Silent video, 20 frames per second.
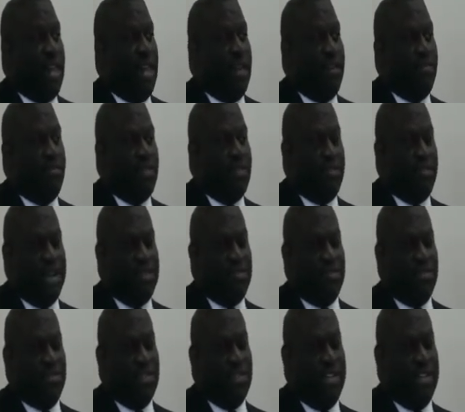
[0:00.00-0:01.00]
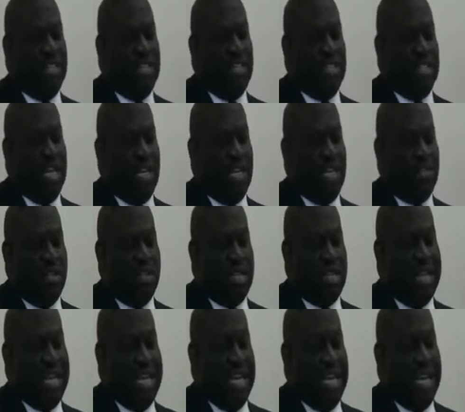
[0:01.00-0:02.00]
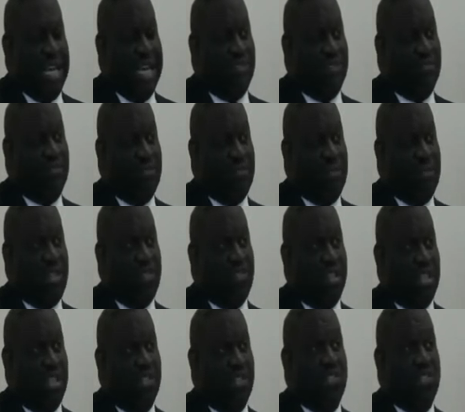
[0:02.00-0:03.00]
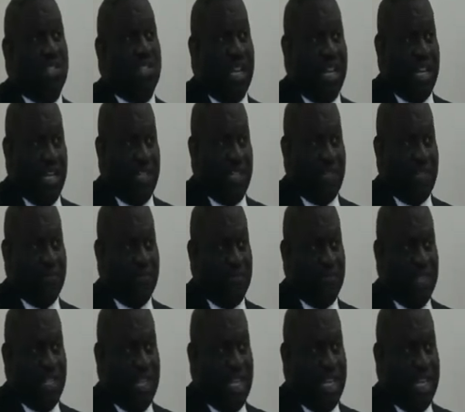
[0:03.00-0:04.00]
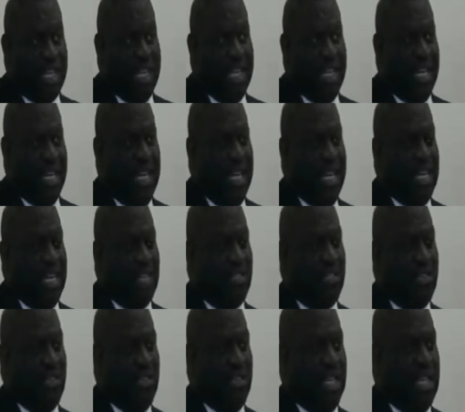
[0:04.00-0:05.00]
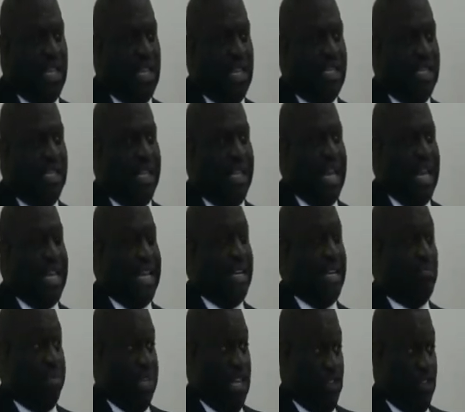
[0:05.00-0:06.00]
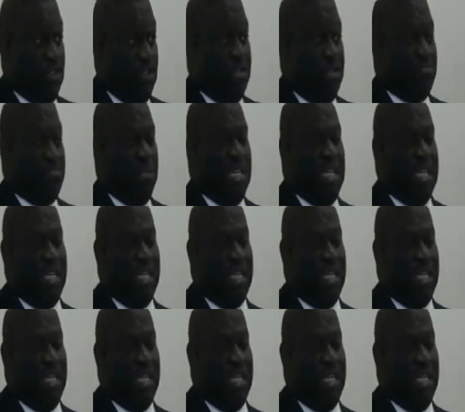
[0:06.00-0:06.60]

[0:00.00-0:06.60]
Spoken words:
of the Graduate School of Education and Information Studies. It is certainly a delight and a pleasure to be